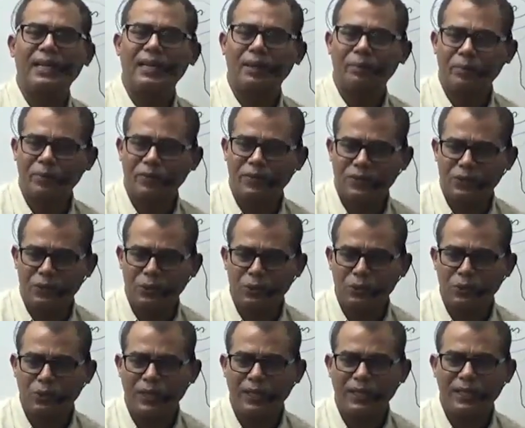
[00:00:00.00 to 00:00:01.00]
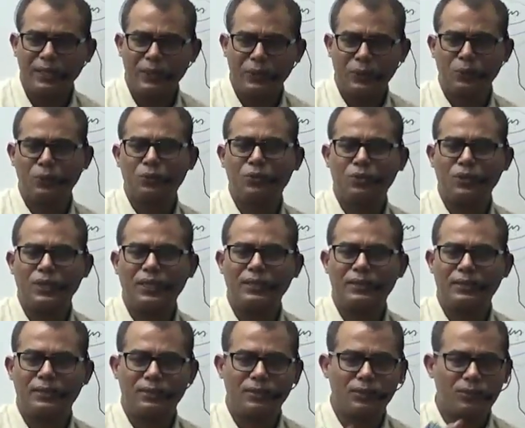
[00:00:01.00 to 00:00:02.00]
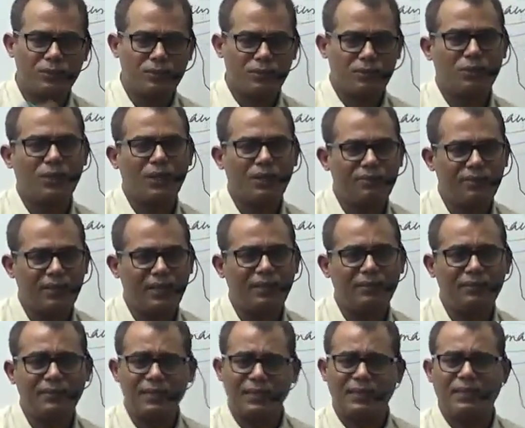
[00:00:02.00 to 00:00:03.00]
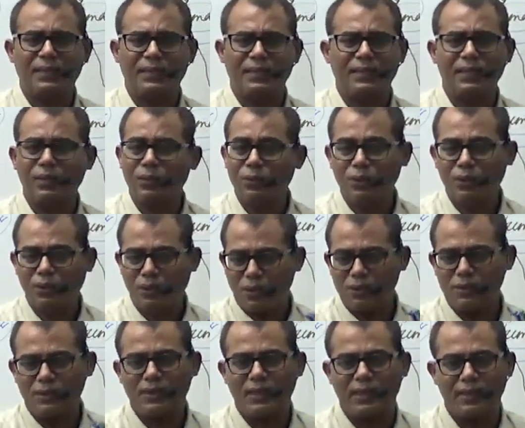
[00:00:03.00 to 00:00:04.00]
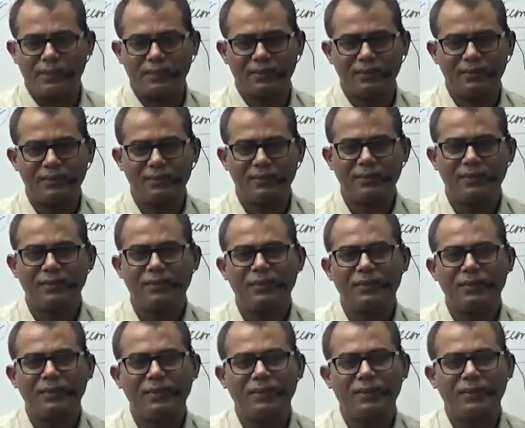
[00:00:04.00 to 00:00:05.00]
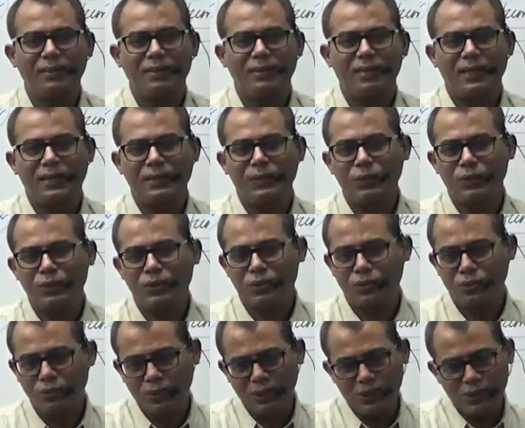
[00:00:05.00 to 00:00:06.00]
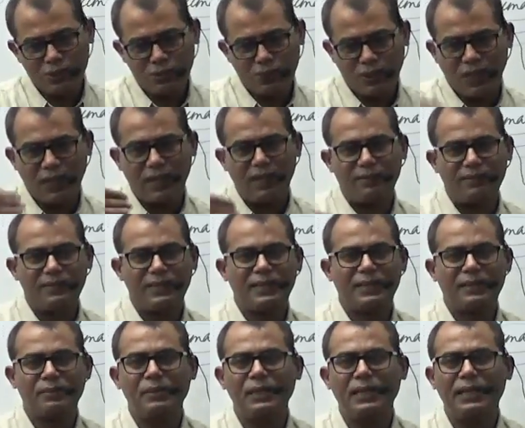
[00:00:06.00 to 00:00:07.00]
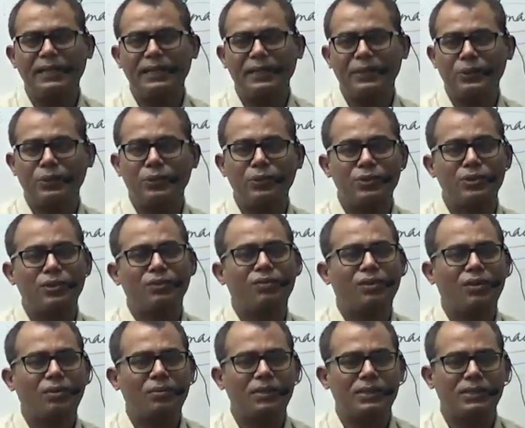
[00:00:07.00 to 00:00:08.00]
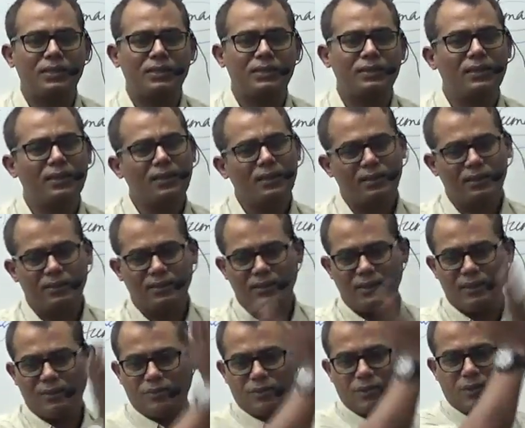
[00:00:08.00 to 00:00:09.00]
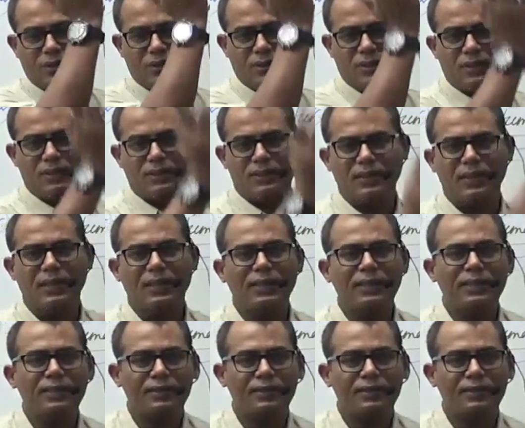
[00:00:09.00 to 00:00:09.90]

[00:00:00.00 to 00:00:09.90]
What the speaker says: up with 220, 220, 25, 30, they don't cross that. And those students who have that ability to use information, they have crossed that 300.